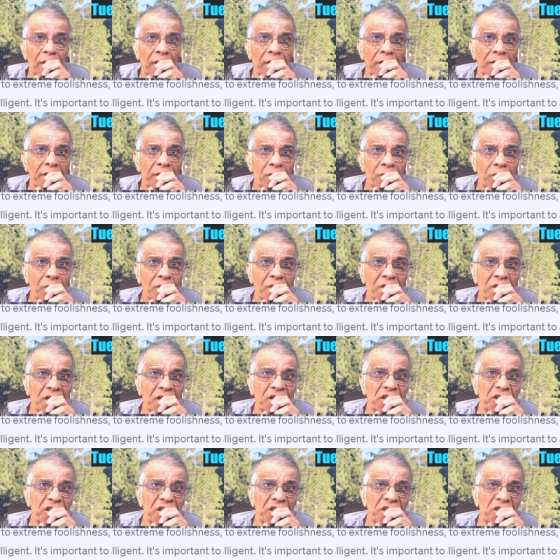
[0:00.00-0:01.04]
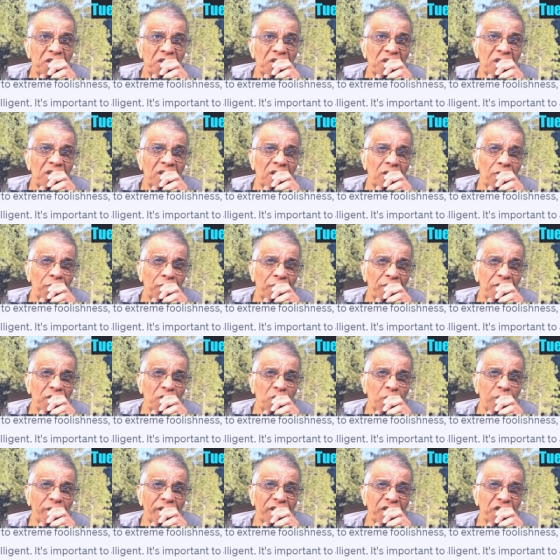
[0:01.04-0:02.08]
idiocy generally refers
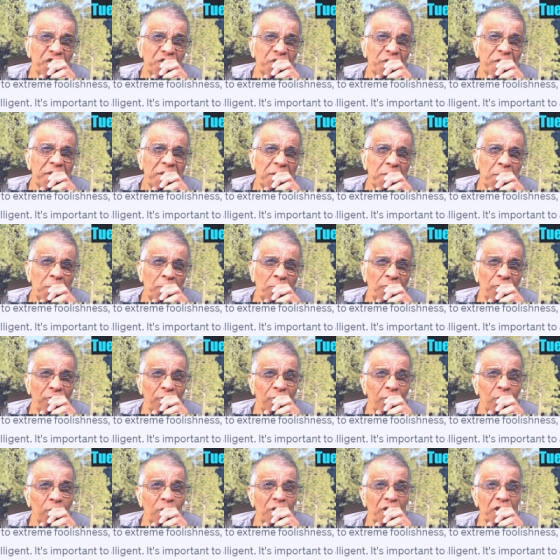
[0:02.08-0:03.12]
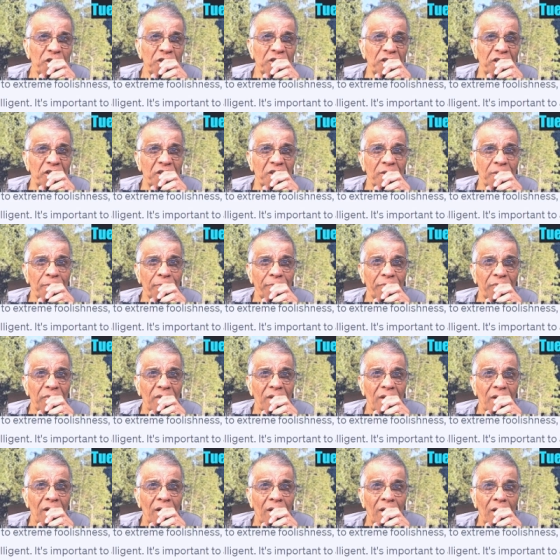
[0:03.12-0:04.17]
to extreme foolishness,
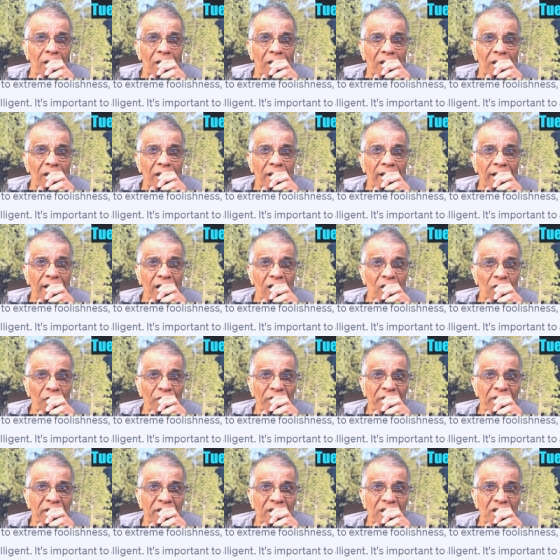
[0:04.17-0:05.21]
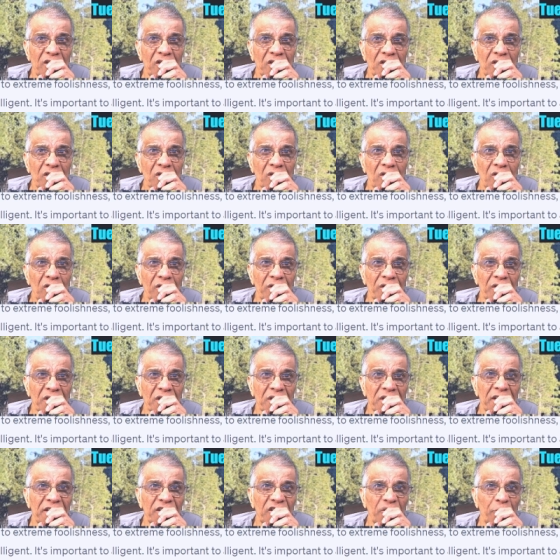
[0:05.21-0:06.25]
lack of intelligence, or a
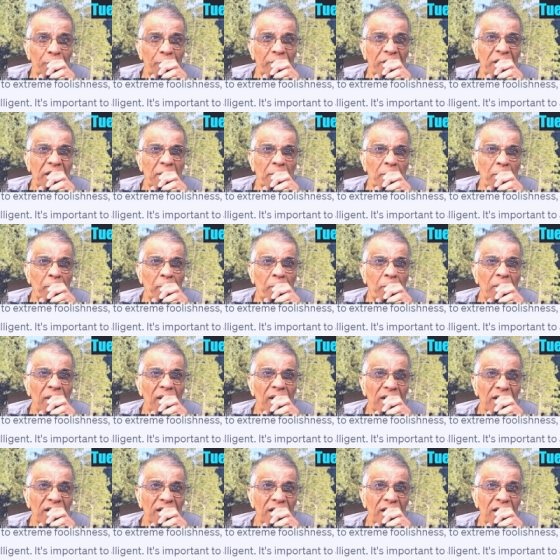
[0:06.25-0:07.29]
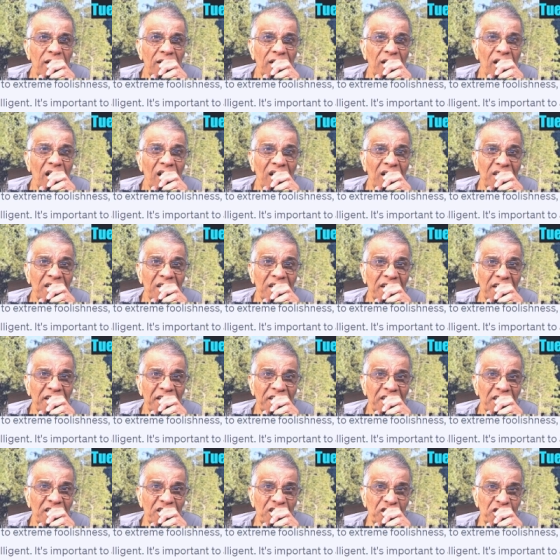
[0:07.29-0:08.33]
state of being markedly
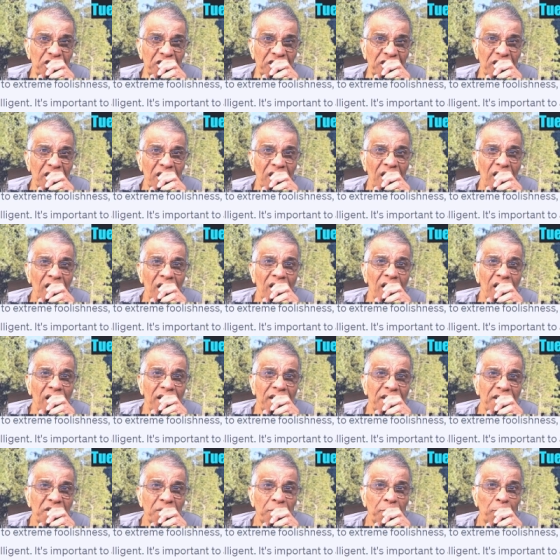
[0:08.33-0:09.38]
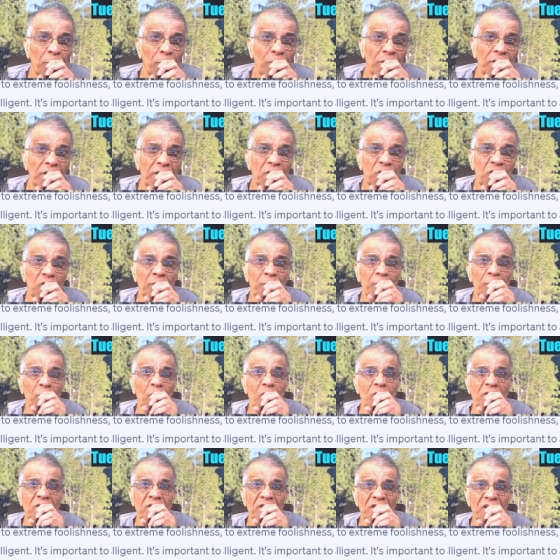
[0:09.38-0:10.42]
unintelligent. It's important to
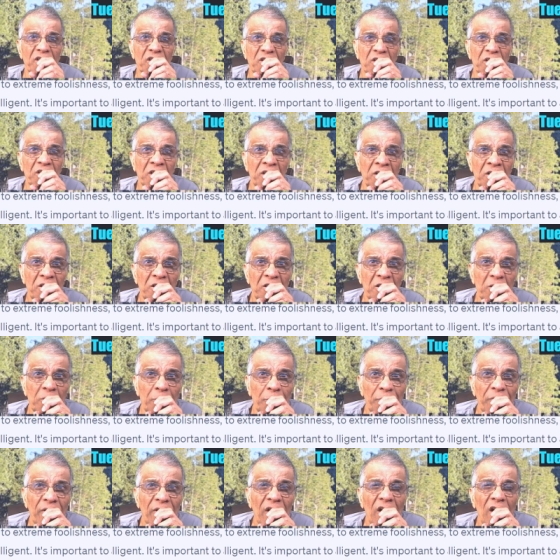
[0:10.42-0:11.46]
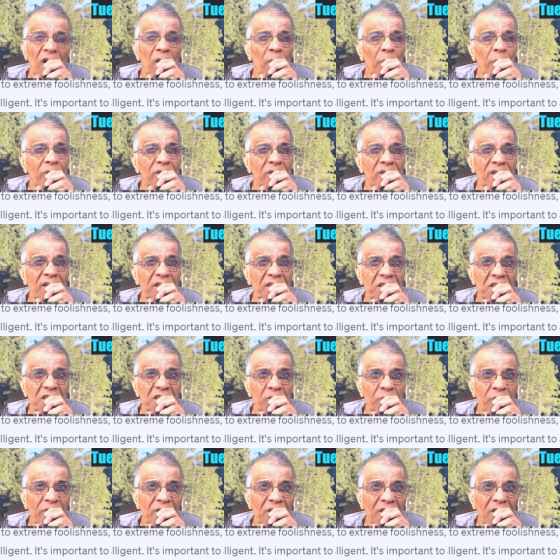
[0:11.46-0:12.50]
approach this term with
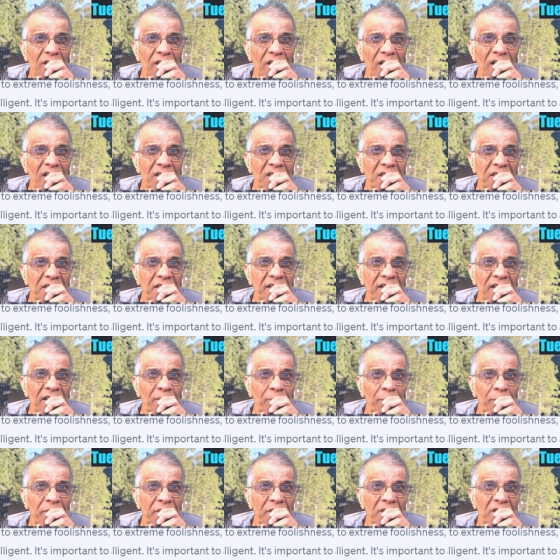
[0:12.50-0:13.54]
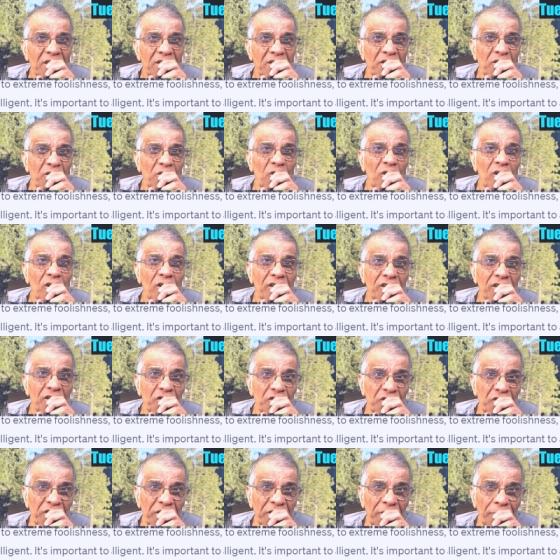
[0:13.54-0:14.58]
sensitivity as it can be
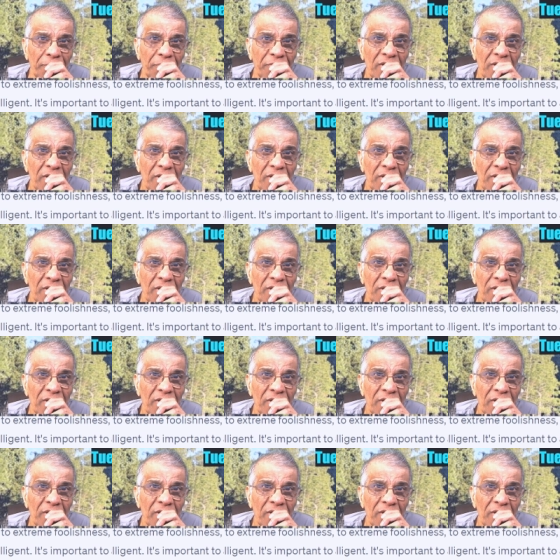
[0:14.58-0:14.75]
derogatory.